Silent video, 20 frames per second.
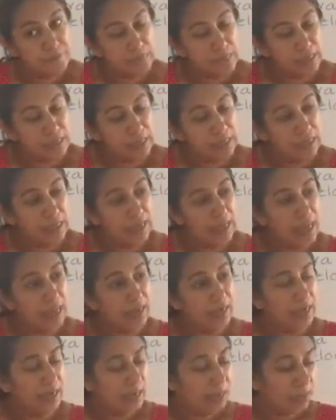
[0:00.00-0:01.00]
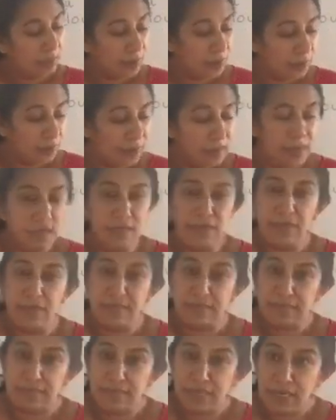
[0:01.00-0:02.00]
included a
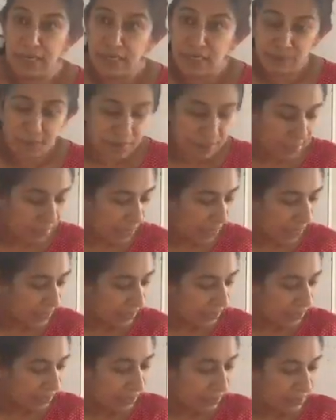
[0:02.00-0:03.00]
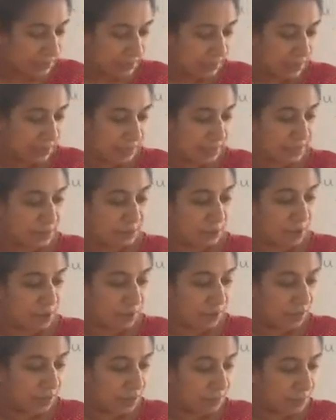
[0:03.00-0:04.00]
statement like this in this
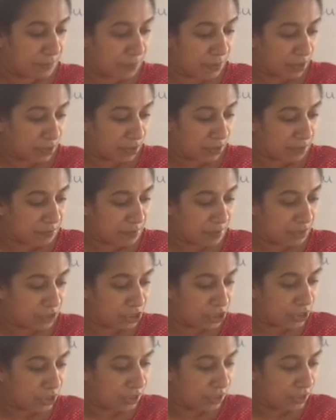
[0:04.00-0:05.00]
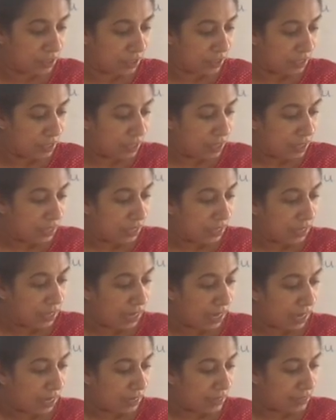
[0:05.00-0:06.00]
proclamation. He
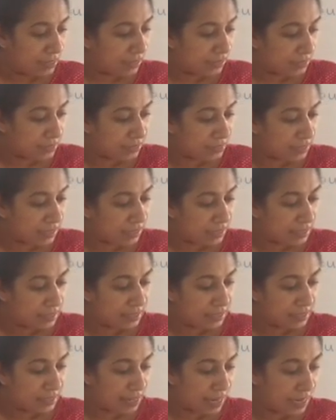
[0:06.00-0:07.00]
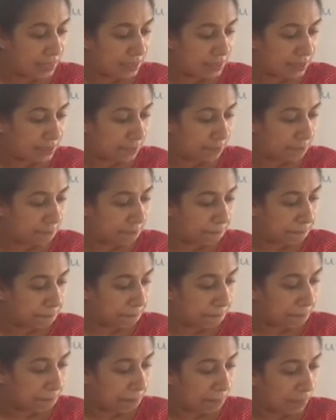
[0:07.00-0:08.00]
had stated that
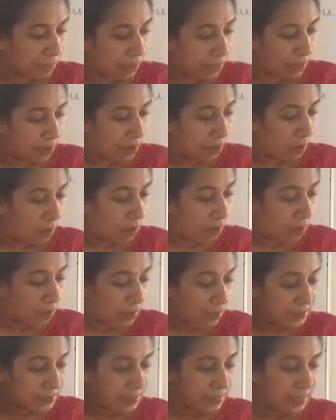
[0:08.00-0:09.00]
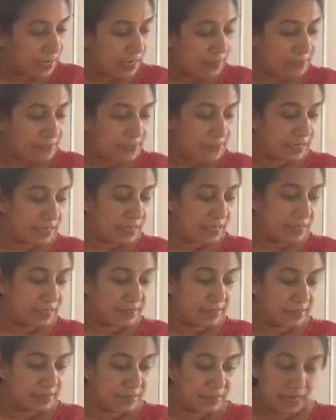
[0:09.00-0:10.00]
all slaves in the
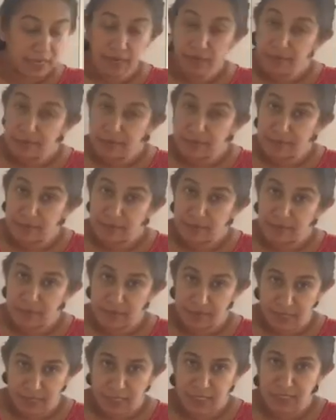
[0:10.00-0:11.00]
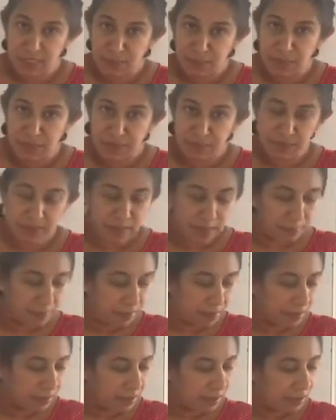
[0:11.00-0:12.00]
states means
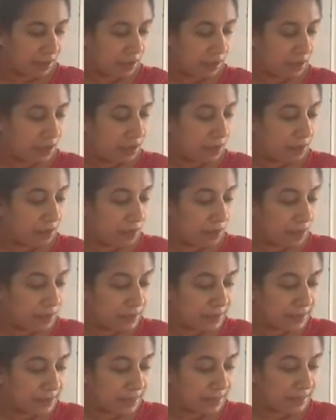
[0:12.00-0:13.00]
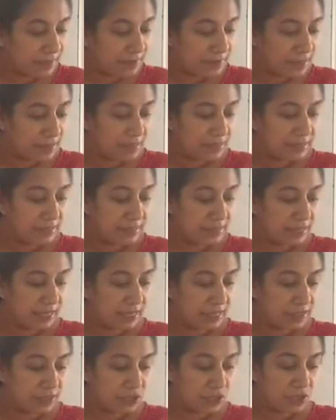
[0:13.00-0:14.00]
America, all slaves in the
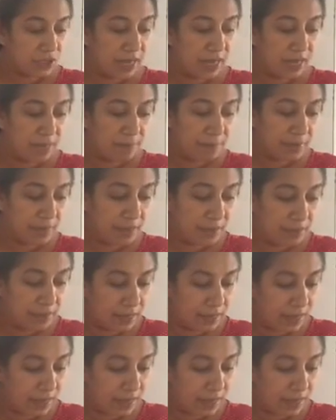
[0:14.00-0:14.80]
states shall be